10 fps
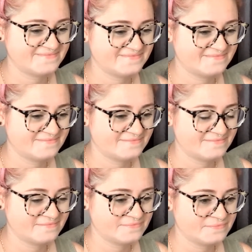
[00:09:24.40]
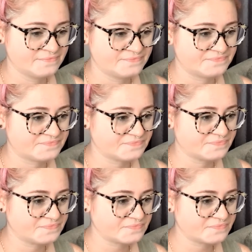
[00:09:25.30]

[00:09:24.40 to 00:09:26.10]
No one is speaking in this clip.